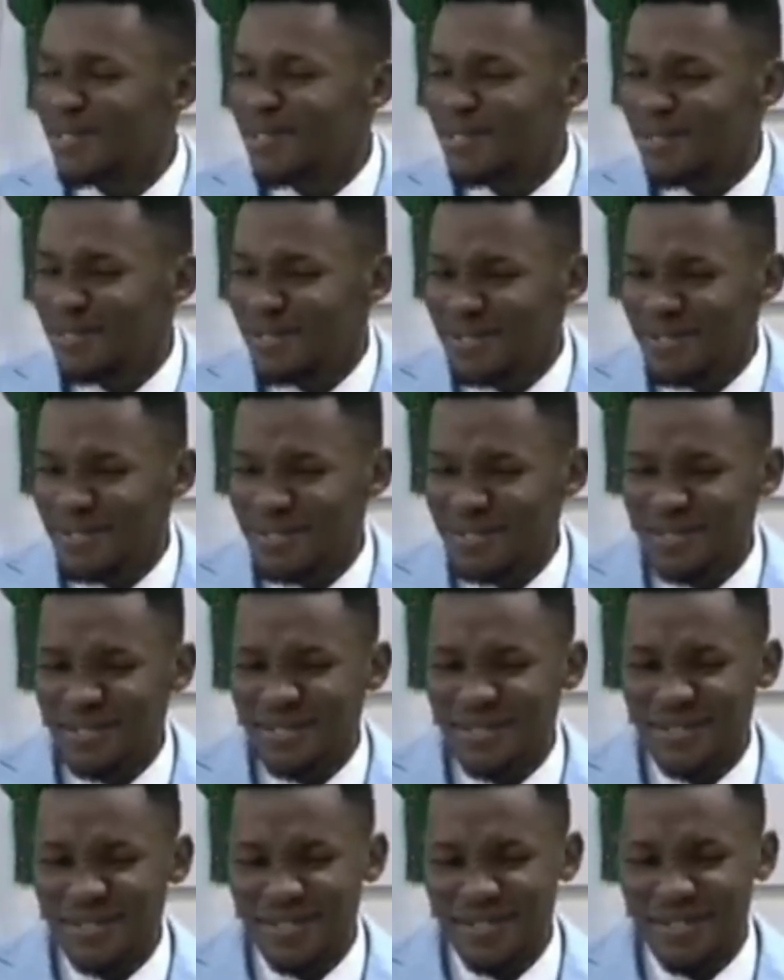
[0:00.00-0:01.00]

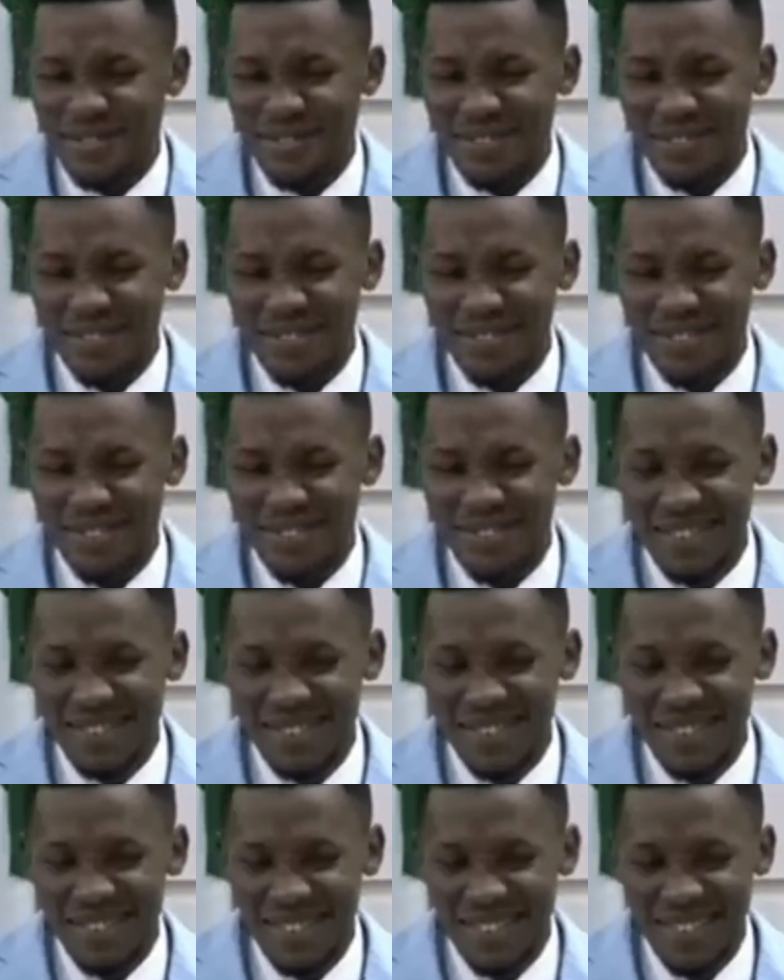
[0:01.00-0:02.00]

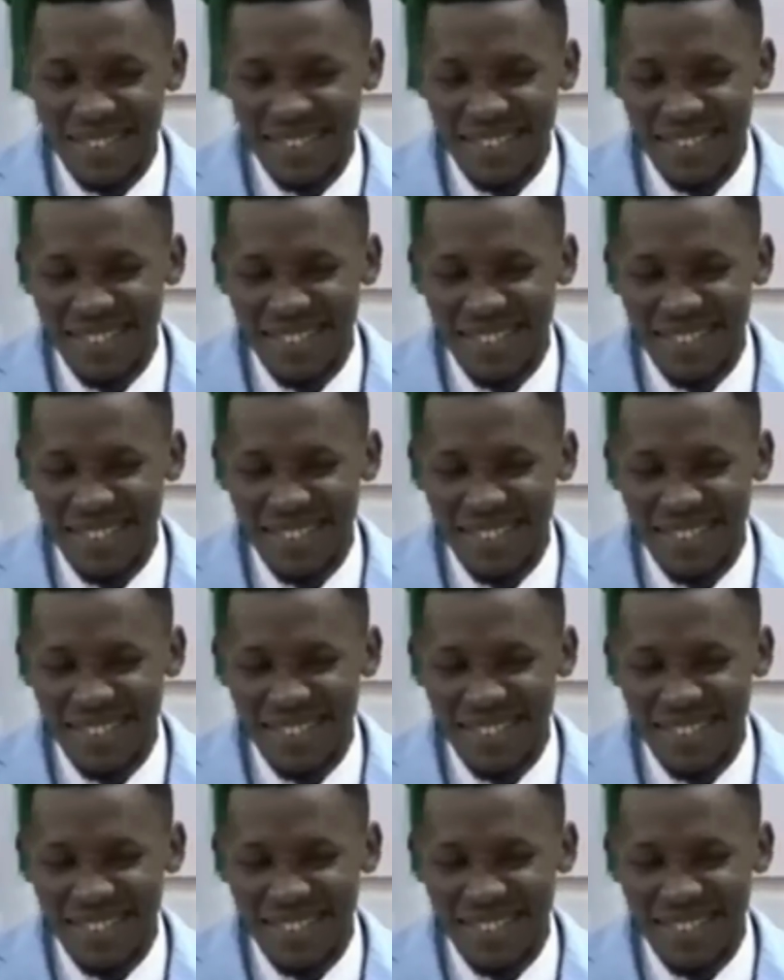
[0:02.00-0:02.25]
(no one is talking)